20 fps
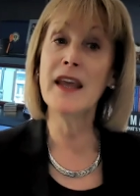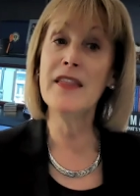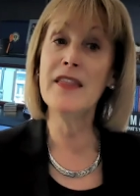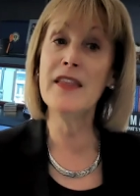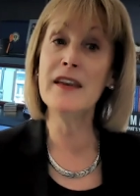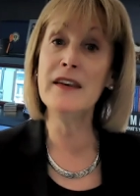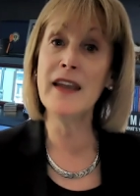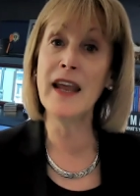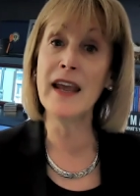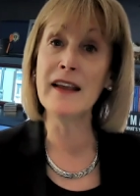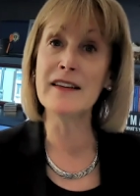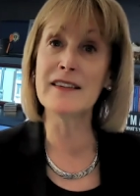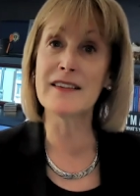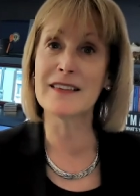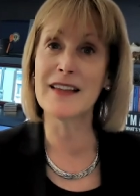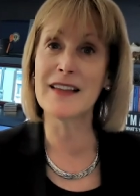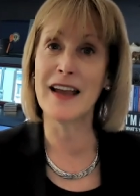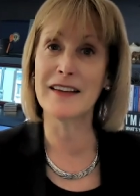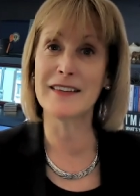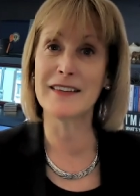The
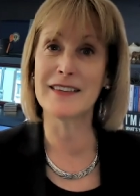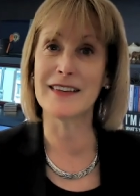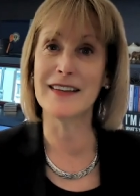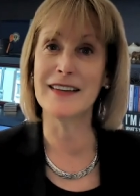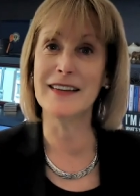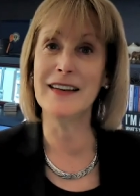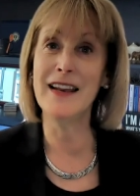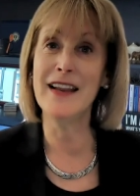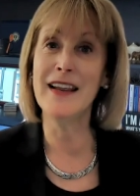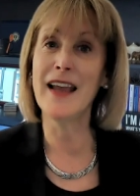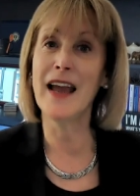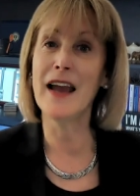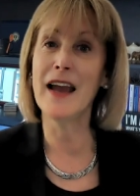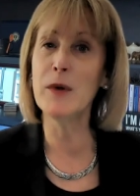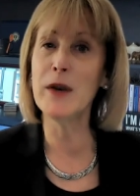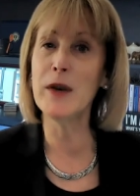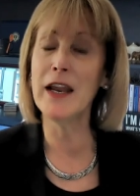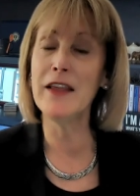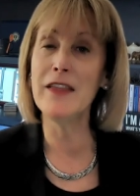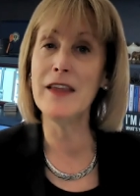next lesson,
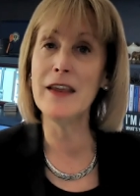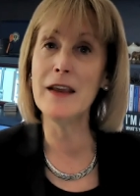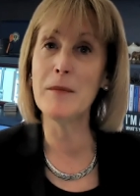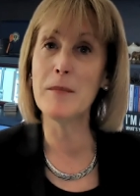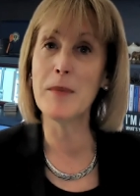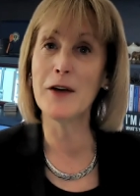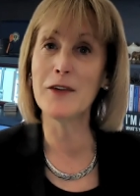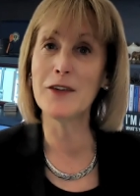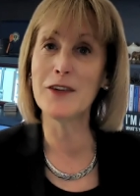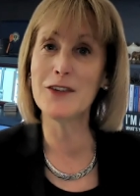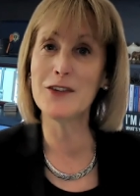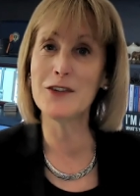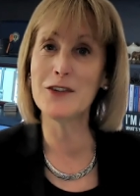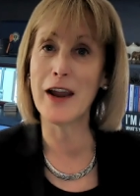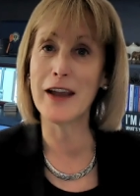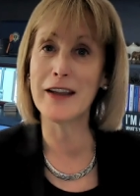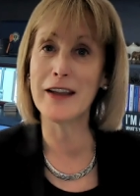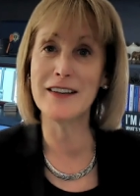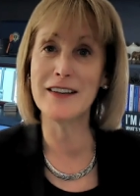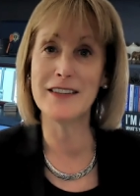when I think about
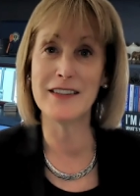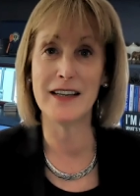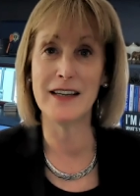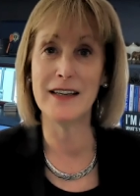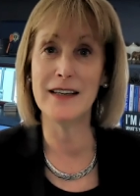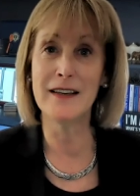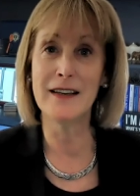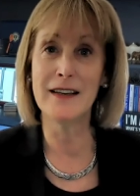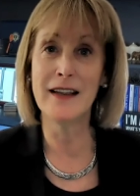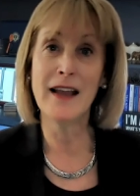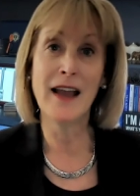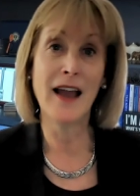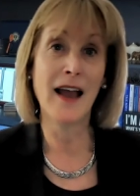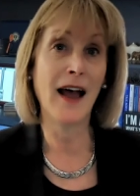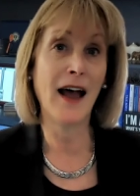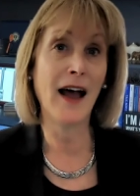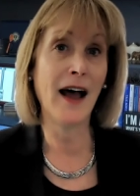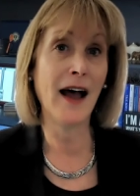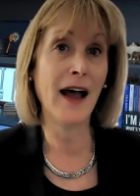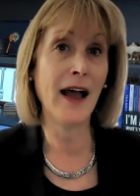strategy,
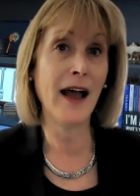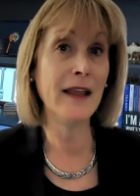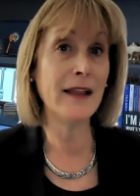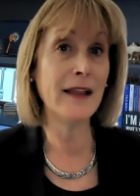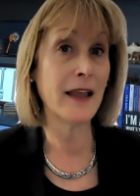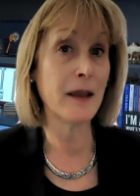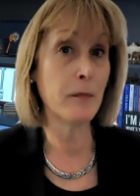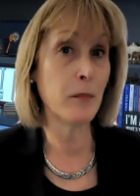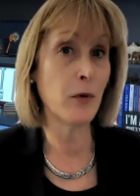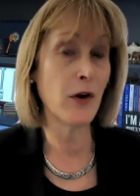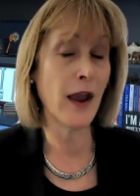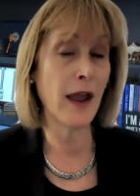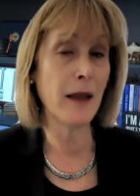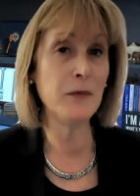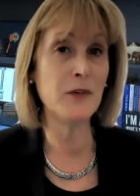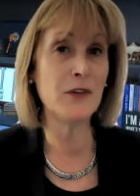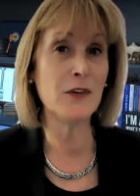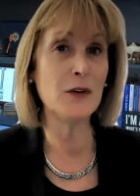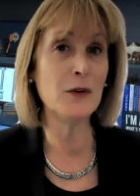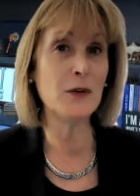I, like
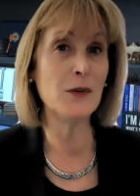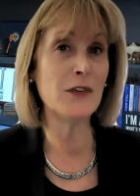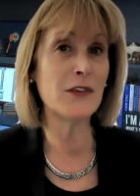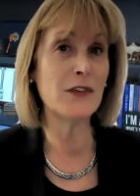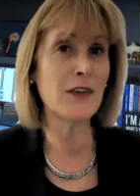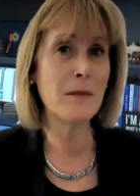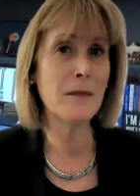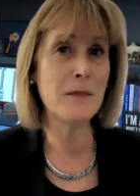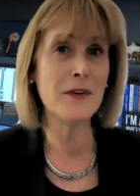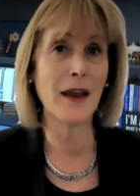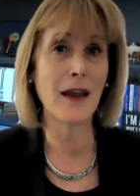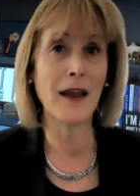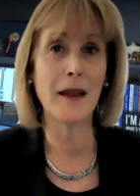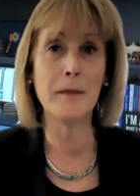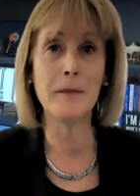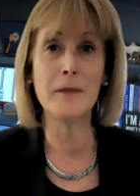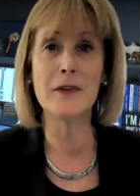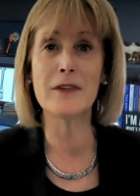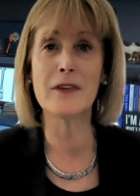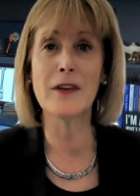perhaps you,
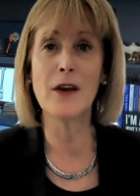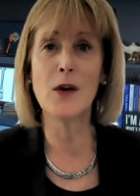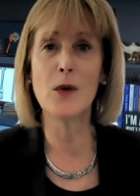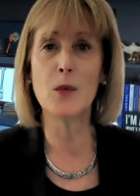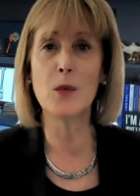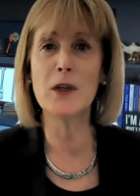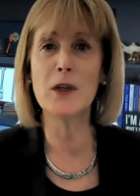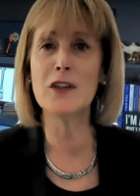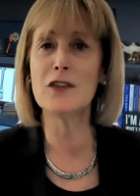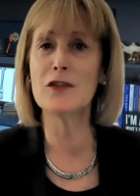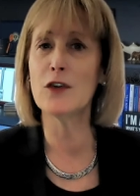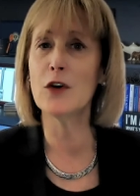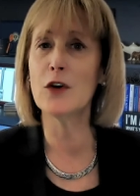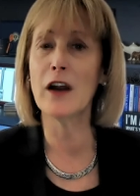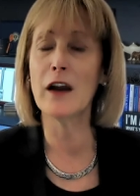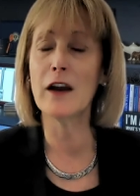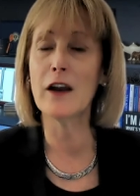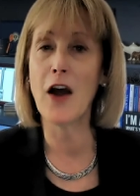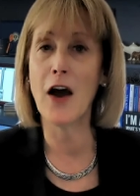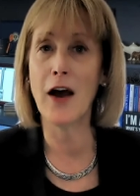sometimes wish for
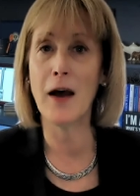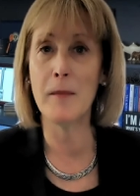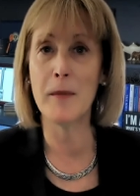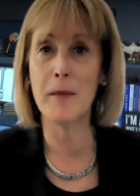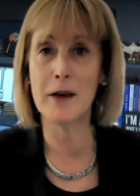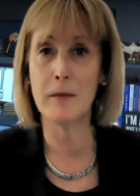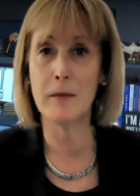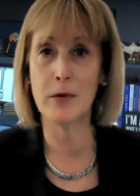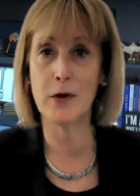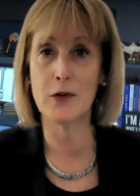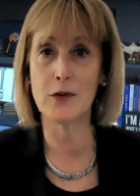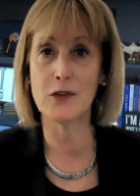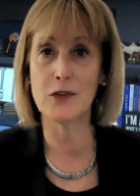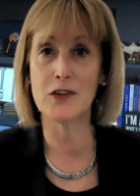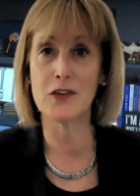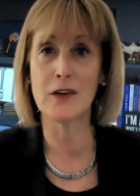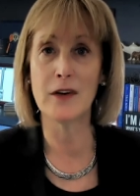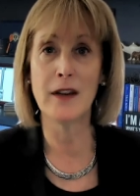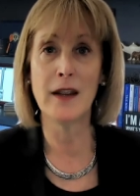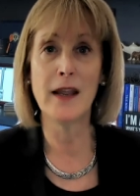a common
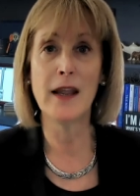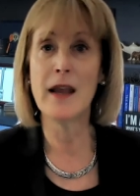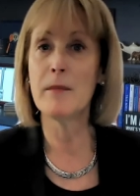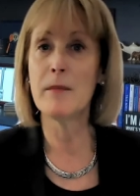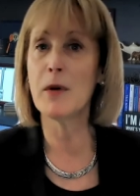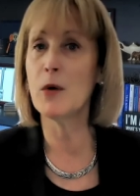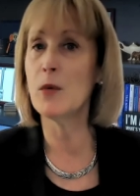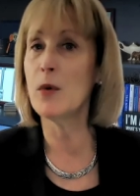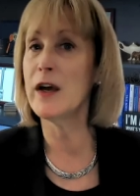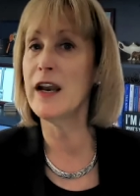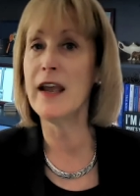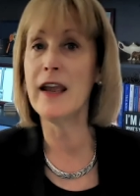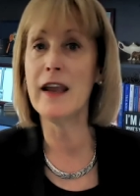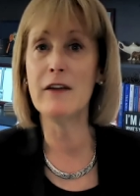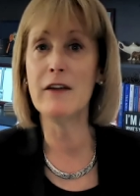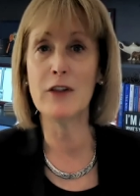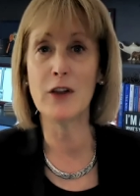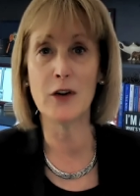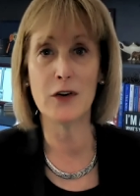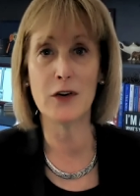approach. But what I
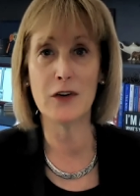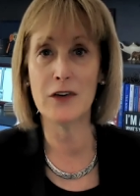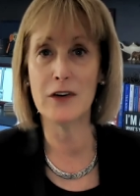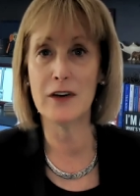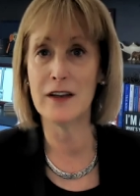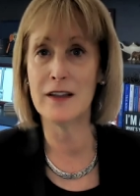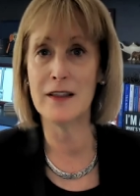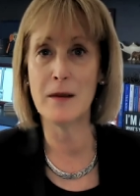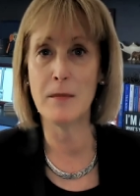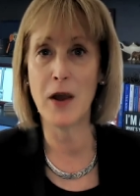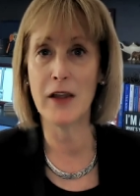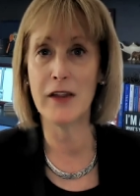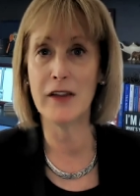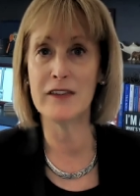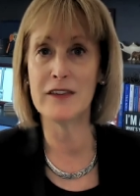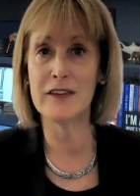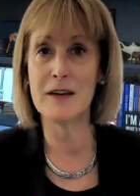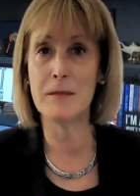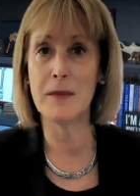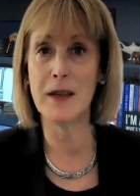have learned in the
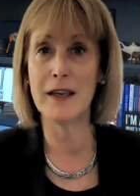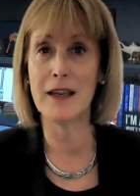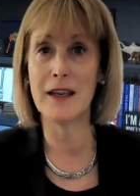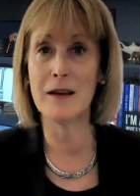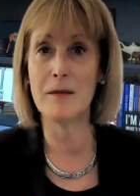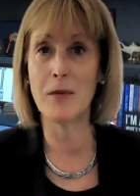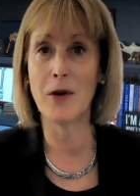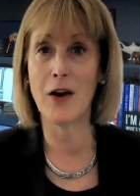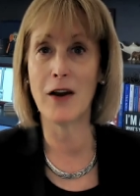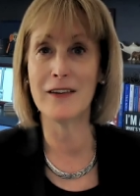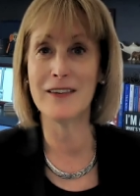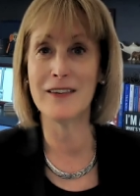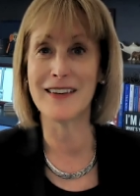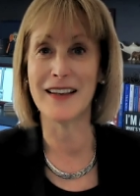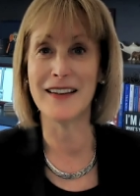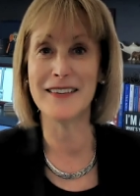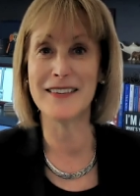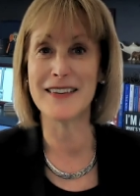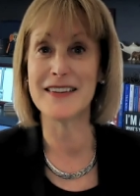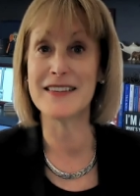policymaking
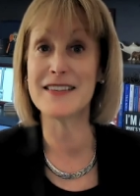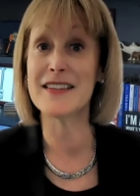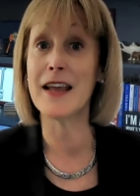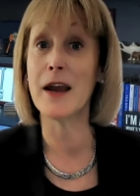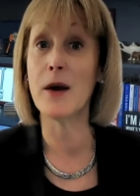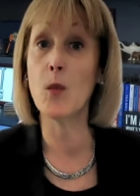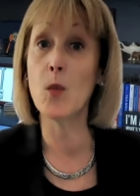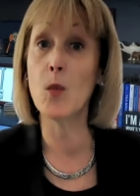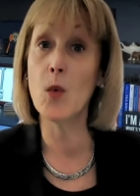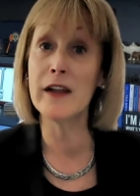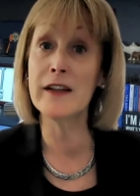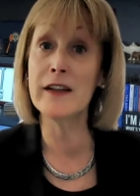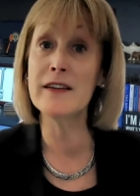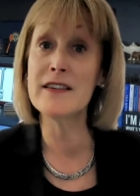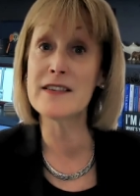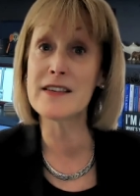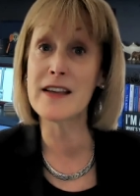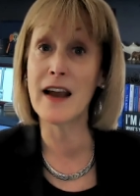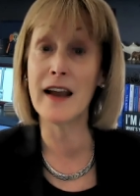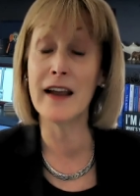process is that one
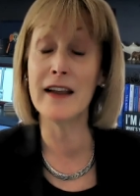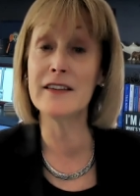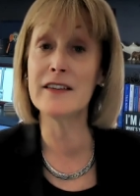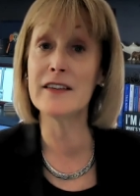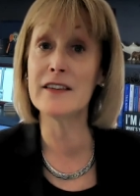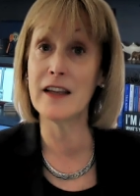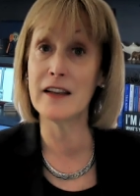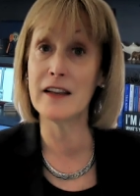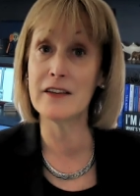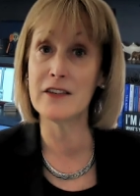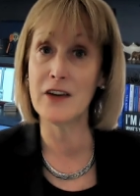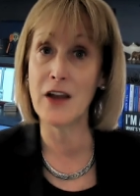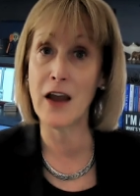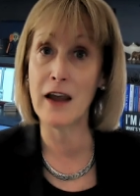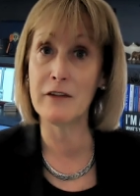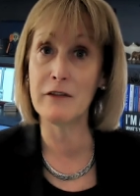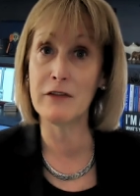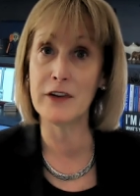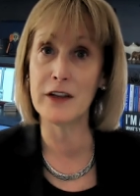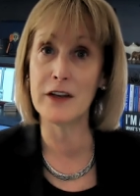size does
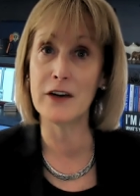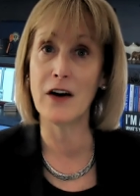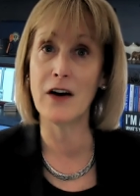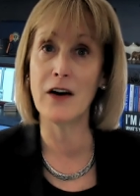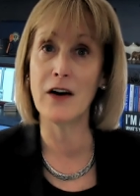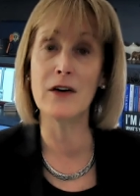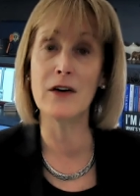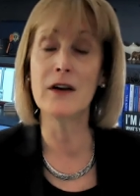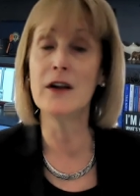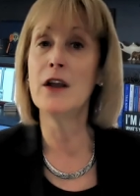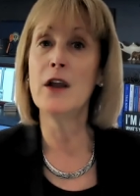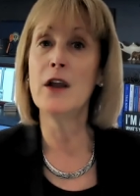not fit all.